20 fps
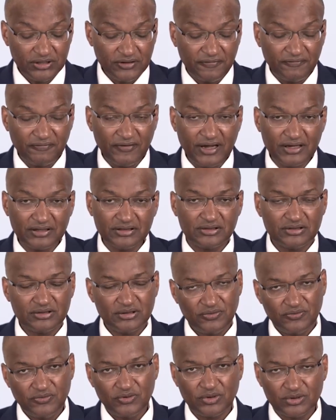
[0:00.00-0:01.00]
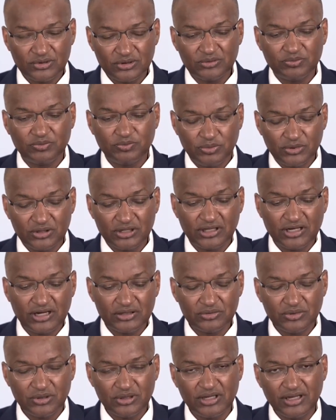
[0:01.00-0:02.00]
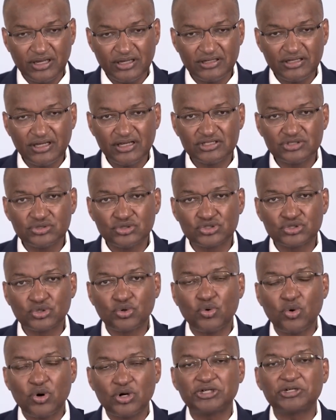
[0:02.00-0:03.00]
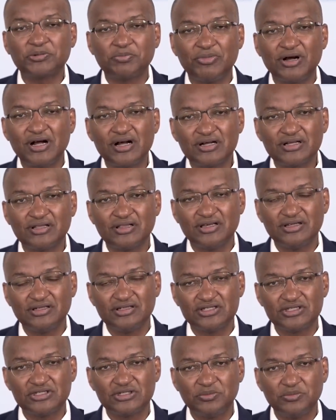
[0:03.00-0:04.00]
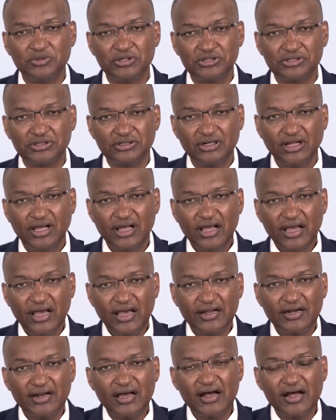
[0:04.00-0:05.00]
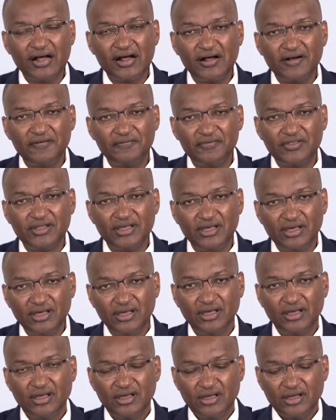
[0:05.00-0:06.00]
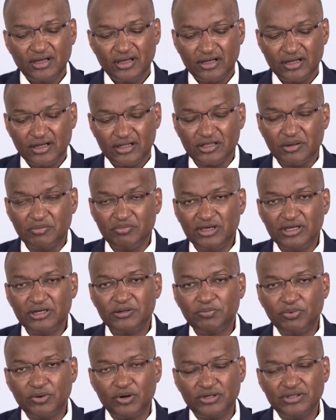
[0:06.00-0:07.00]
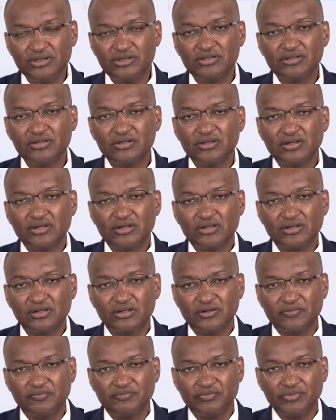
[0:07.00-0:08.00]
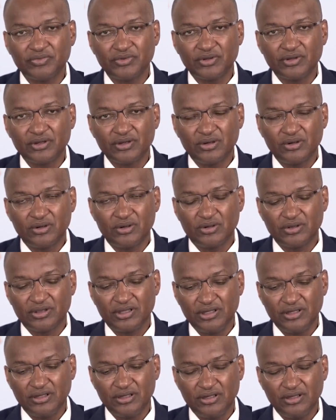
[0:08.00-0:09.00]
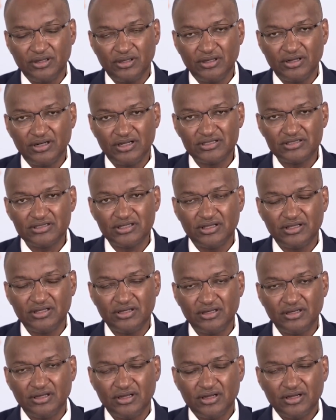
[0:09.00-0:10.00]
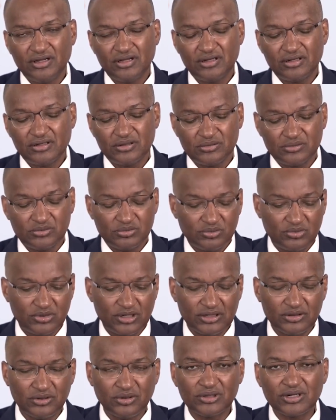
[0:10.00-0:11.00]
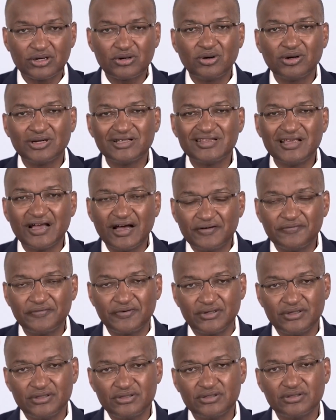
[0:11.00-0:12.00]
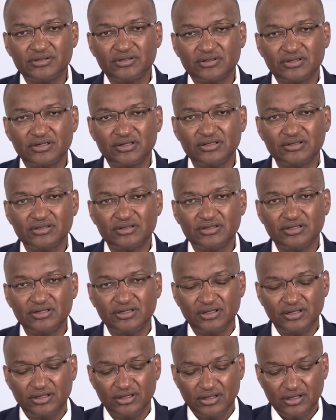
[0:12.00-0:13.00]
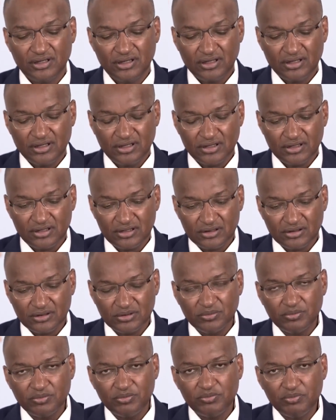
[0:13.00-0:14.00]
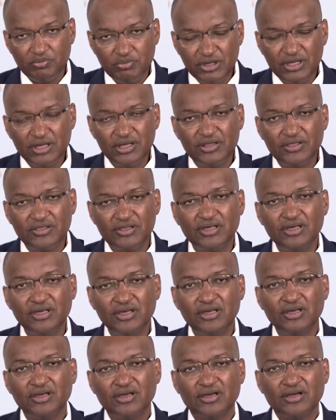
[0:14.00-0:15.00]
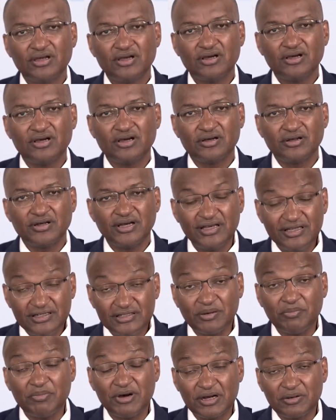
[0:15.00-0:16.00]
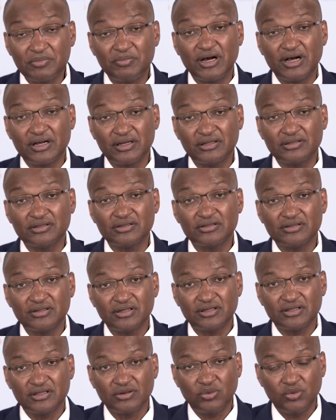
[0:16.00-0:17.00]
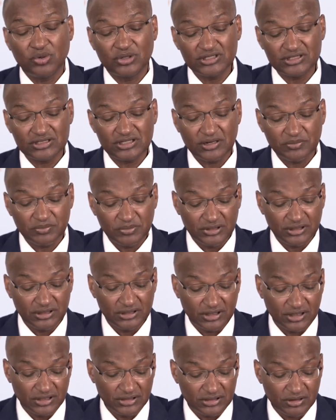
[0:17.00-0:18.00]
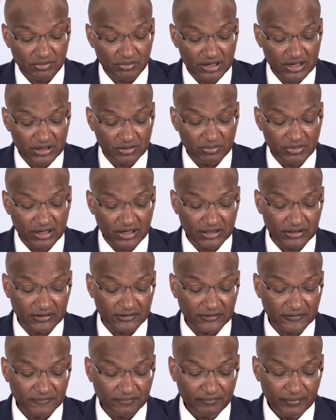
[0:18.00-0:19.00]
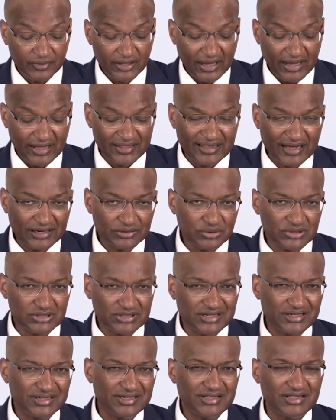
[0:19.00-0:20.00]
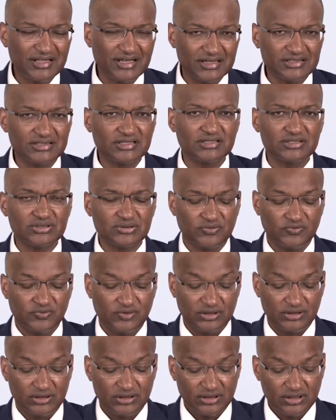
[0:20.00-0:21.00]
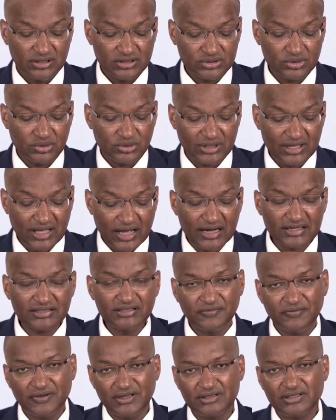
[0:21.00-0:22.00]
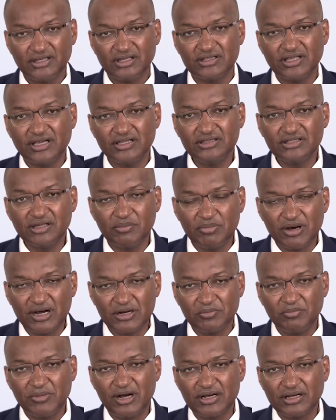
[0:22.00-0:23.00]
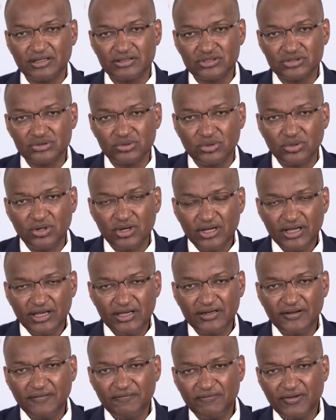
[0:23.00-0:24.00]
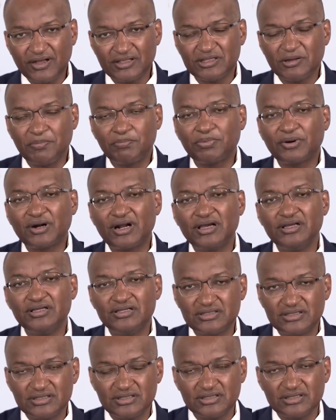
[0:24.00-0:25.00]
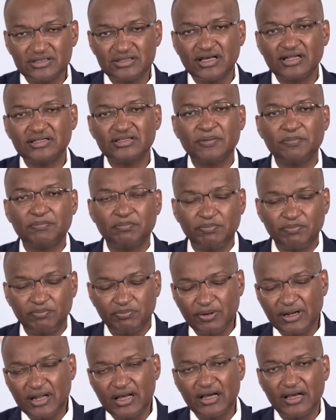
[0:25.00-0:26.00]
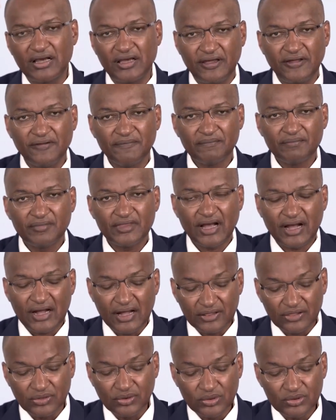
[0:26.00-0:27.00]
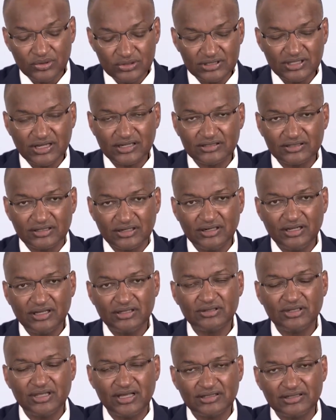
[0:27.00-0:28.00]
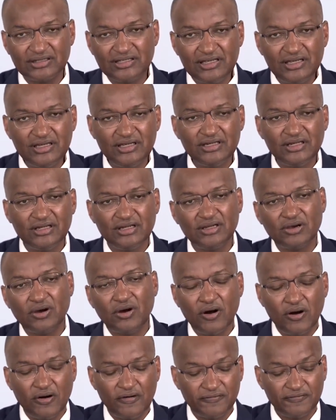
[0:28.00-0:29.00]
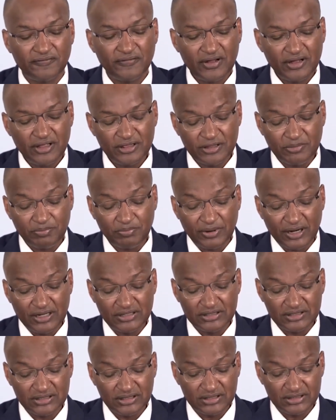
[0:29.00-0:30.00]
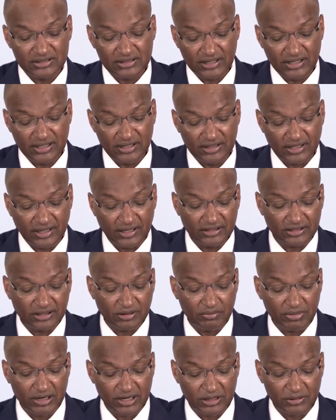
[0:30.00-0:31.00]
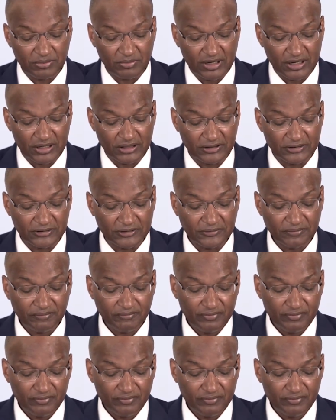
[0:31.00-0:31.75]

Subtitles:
effect, if you want to put it that way, the idea is to squash back the distribution and have the midpoint, or let's say I don't want to call it the average, right? Be the interbank market, what is happening in the interbank market. And that was really the essence of it. So reactivating the interbank market. So in effect, the prices that apply are those that relate, they're teeing off the prices in the interbank market.